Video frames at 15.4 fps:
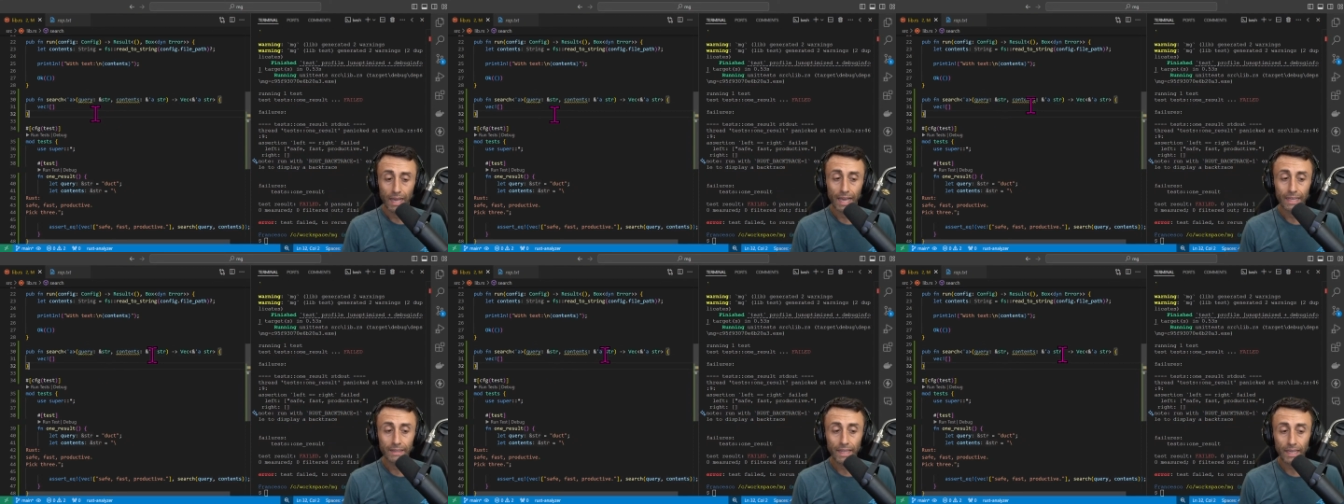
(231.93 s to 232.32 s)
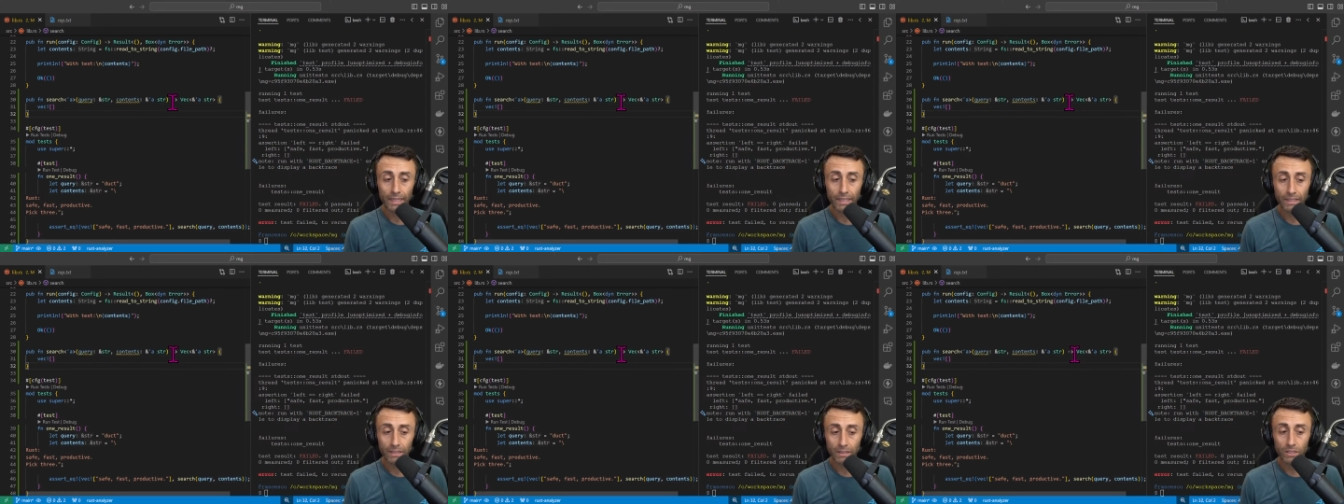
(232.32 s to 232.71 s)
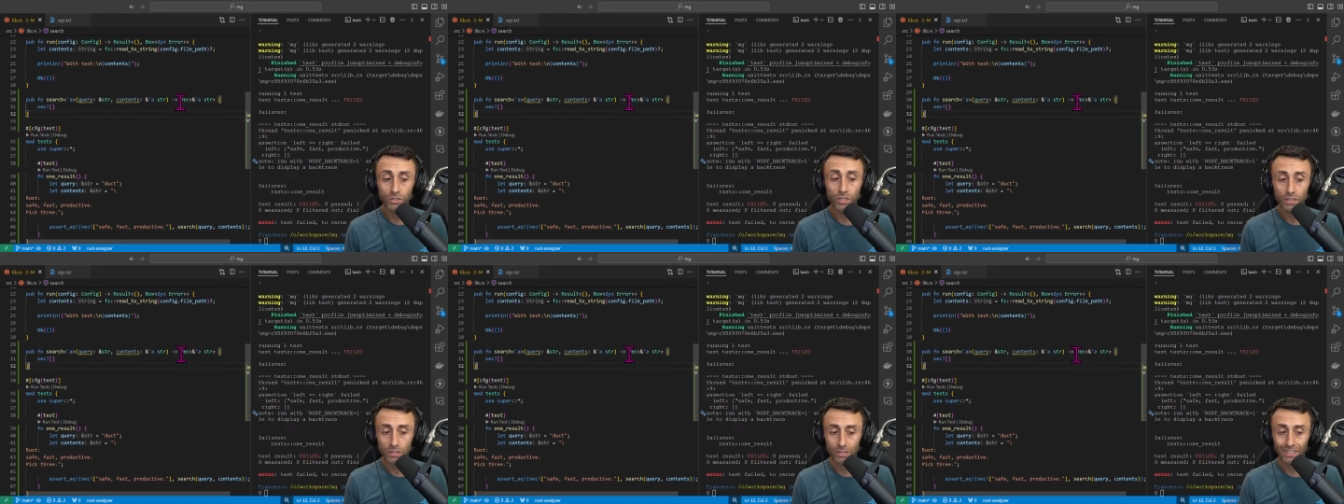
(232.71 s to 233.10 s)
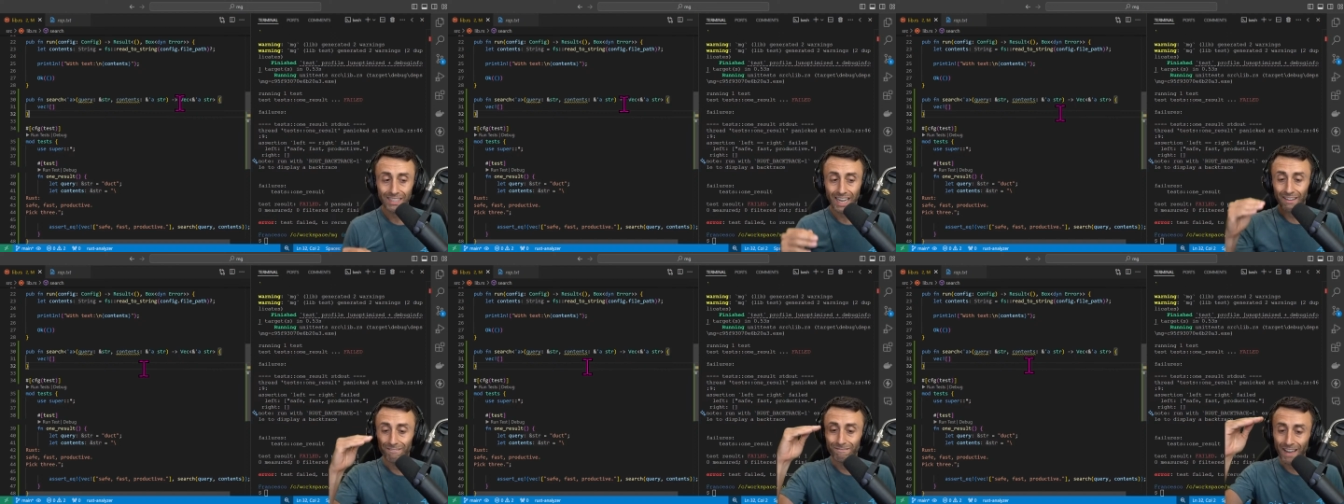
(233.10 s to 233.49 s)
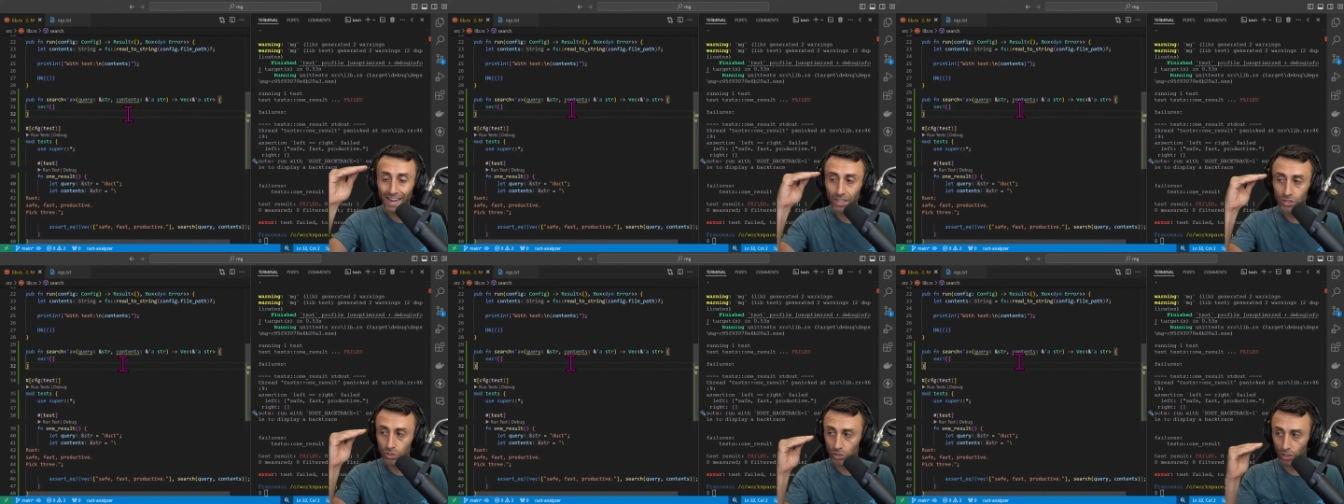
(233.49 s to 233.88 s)
and then return a
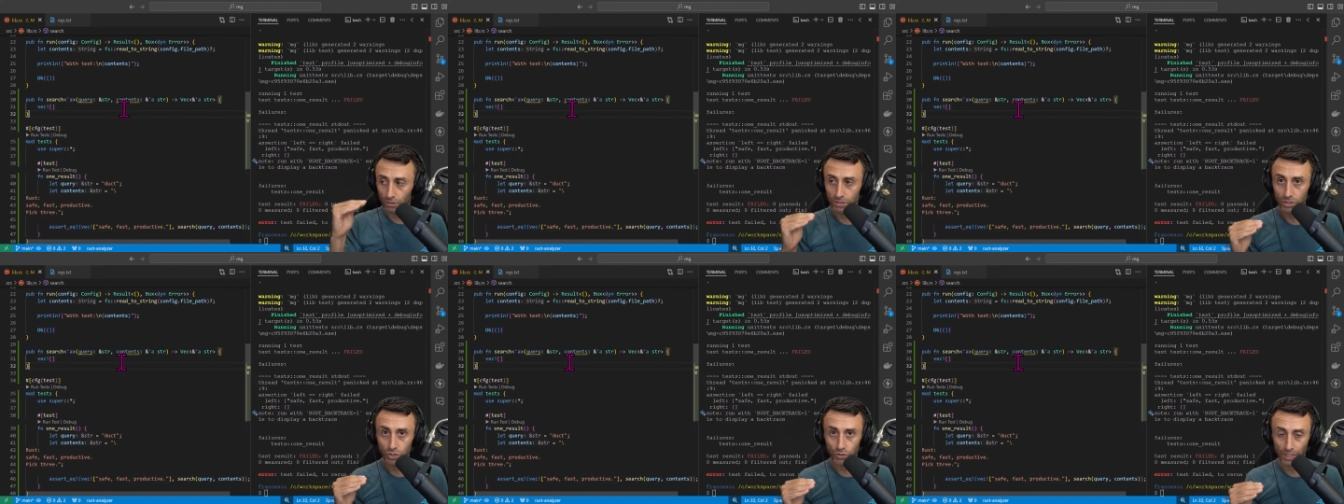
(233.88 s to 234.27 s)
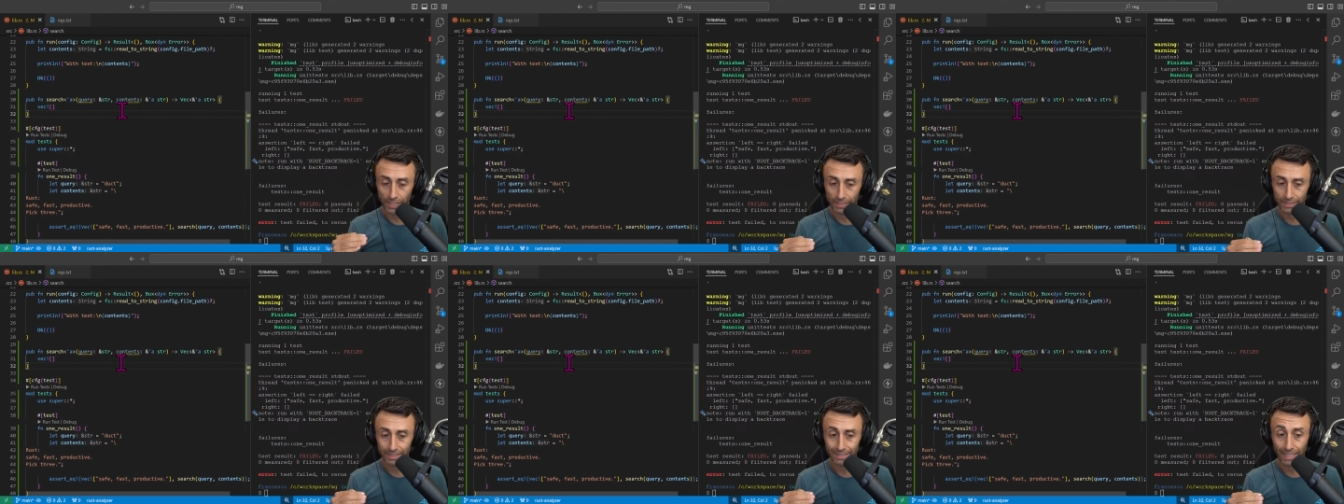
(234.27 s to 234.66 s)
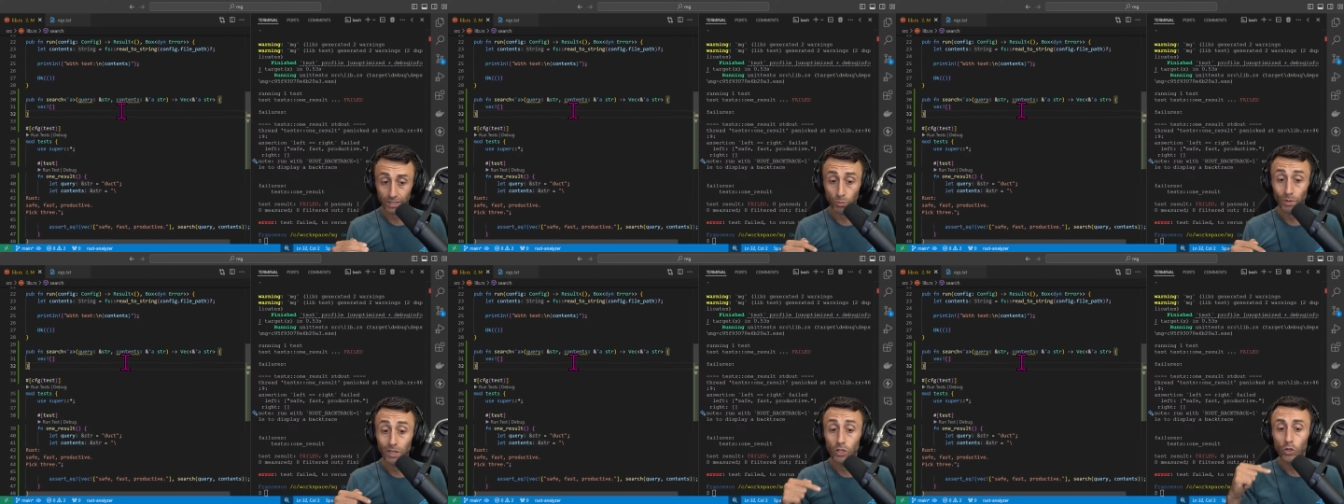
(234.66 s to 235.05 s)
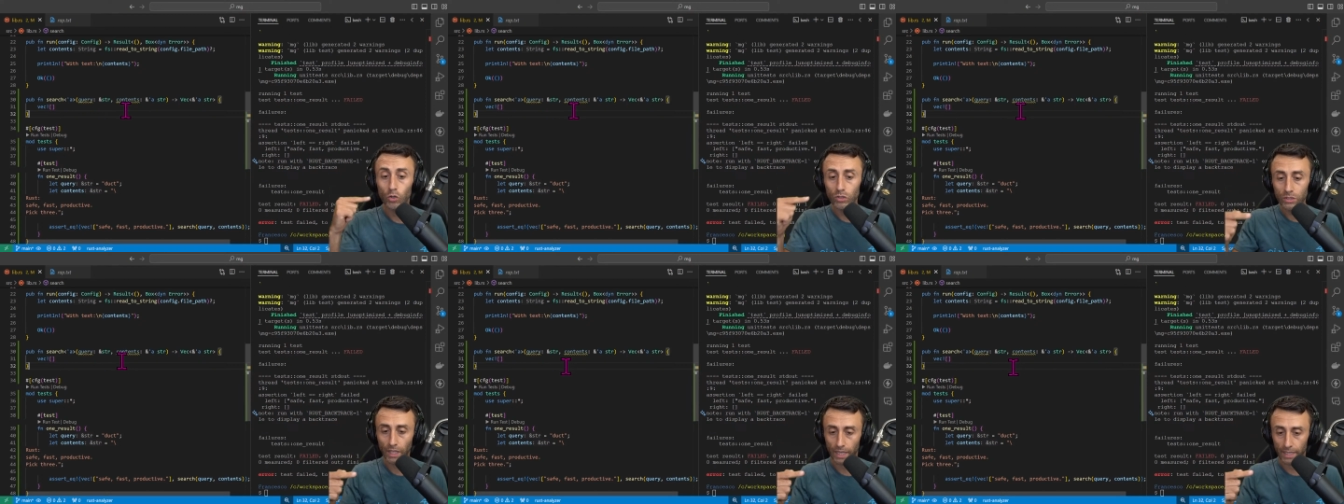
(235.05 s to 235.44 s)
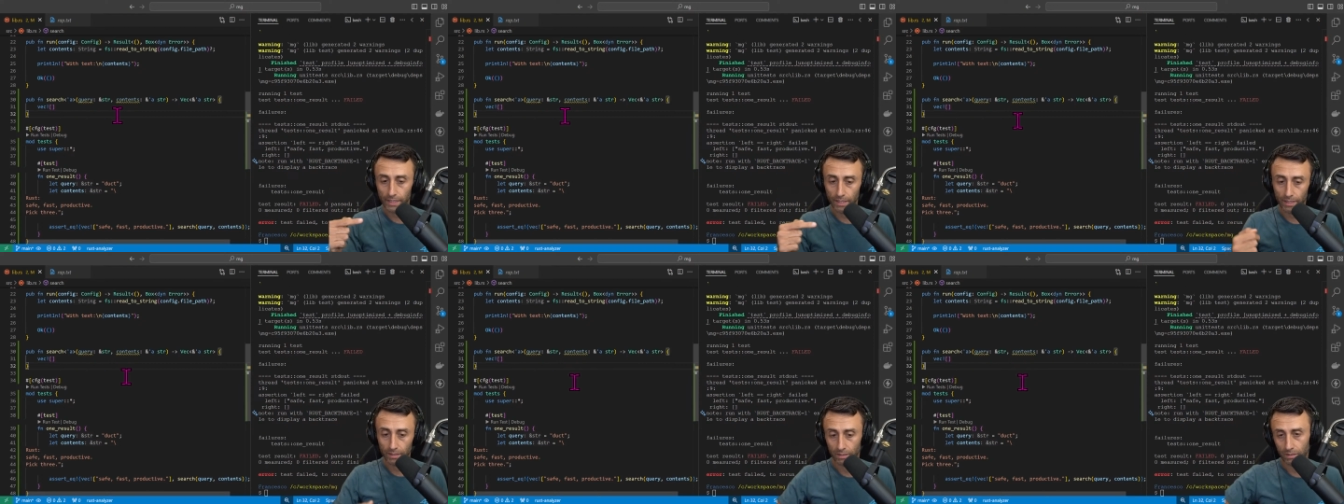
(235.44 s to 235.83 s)
vector of strings that will
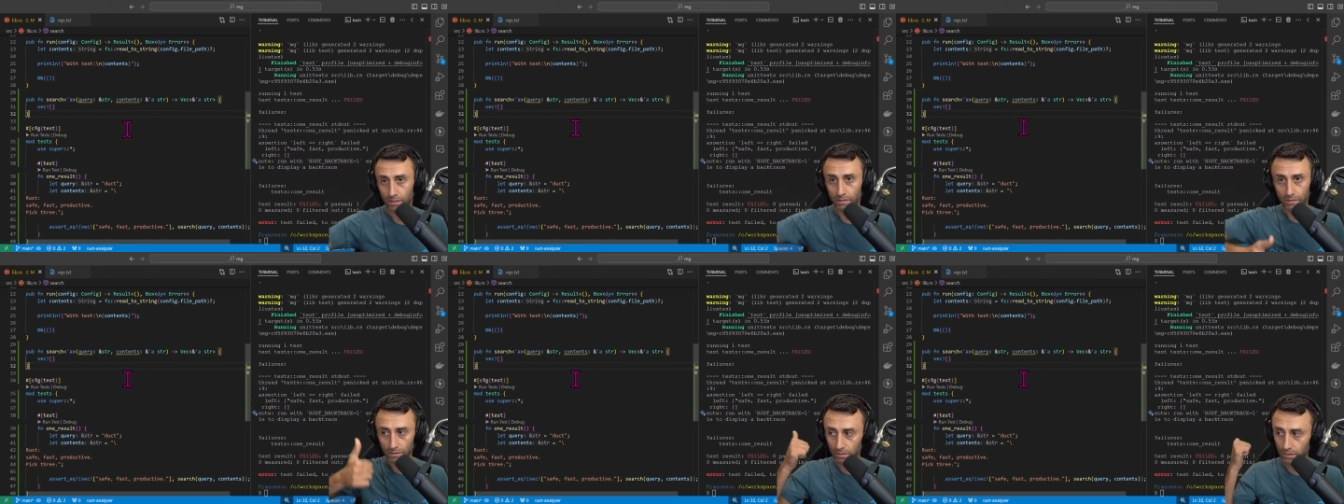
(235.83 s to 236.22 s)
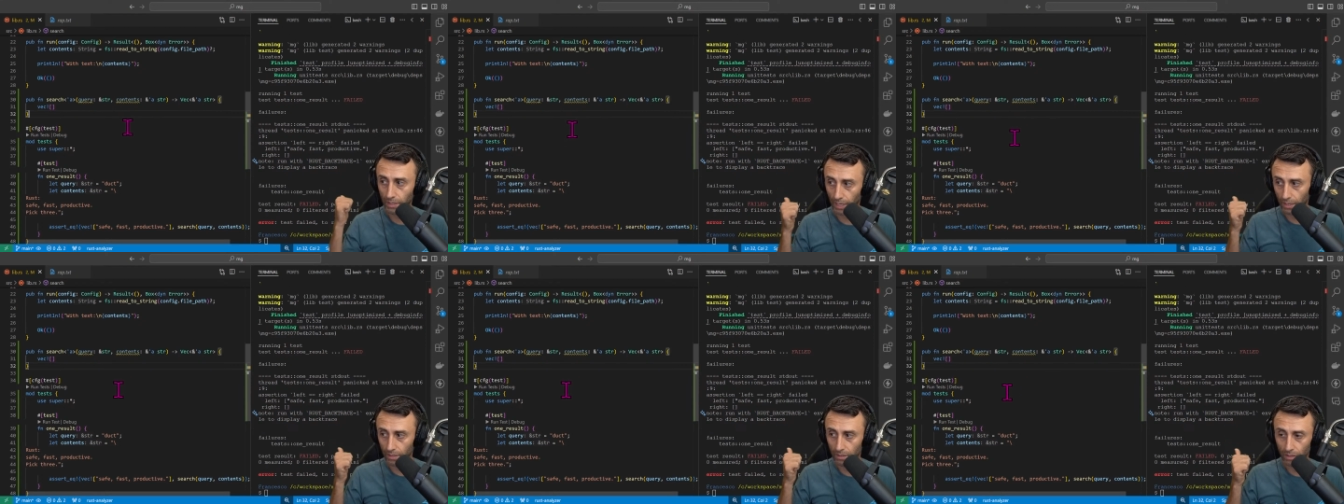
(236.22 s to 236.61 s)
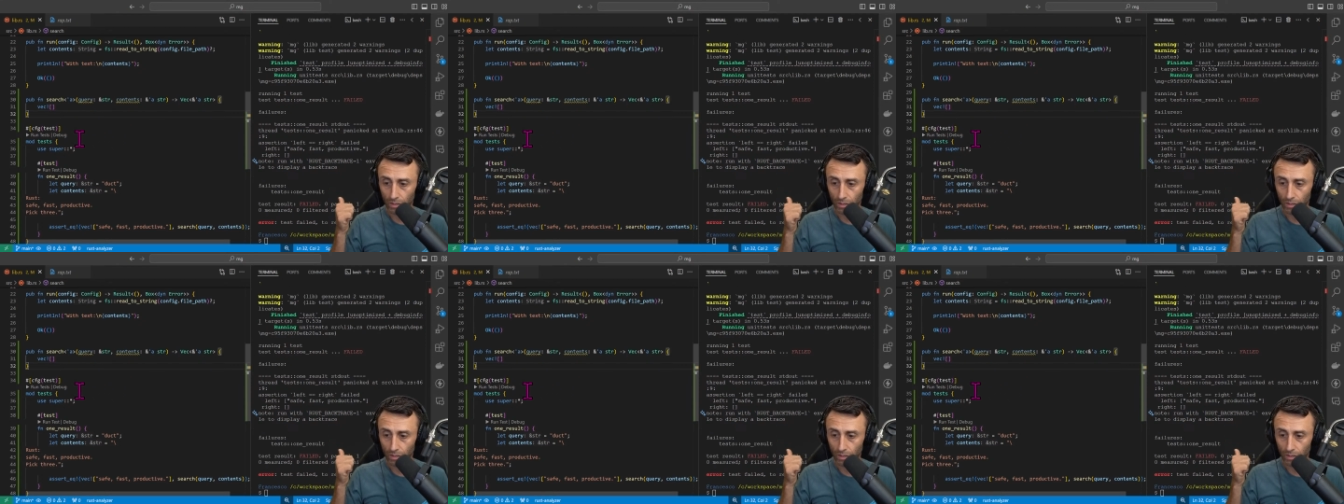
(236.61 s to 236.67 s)
contain the